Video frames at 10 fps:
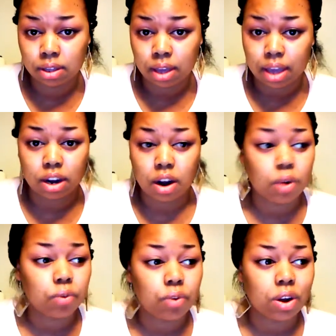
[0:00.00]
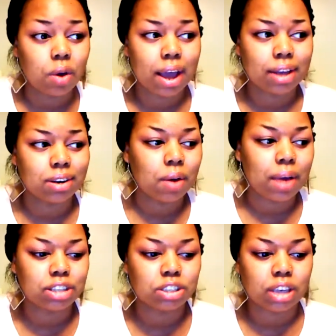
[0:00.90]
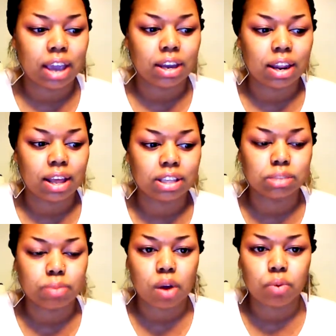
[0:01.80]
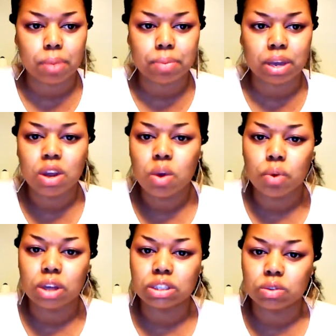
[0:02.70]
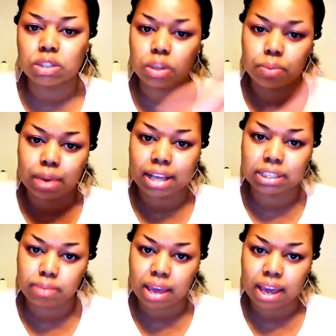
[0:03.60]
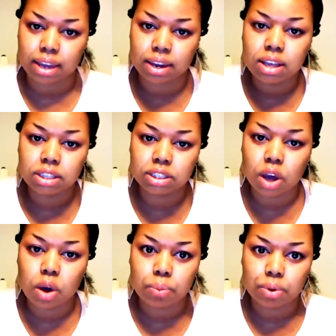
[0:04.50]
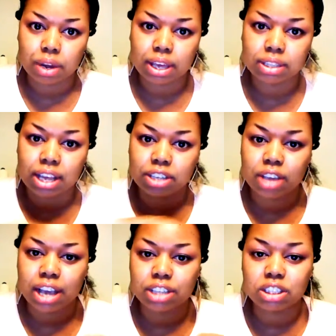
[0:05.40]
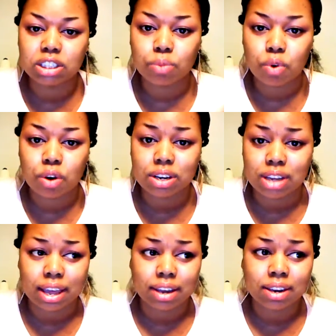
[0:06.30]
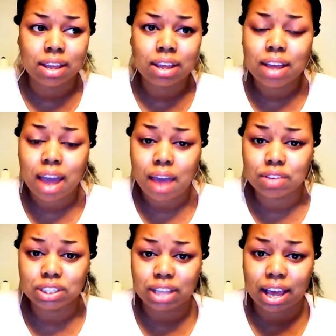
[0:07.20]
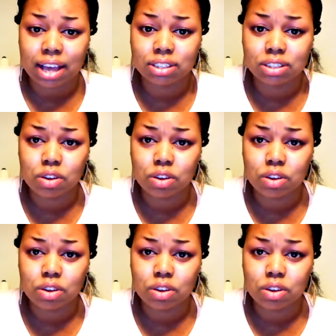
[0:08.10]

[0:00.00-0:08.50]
And no educated and smart woman wants no stupid ass man. So please, education is more than having sex.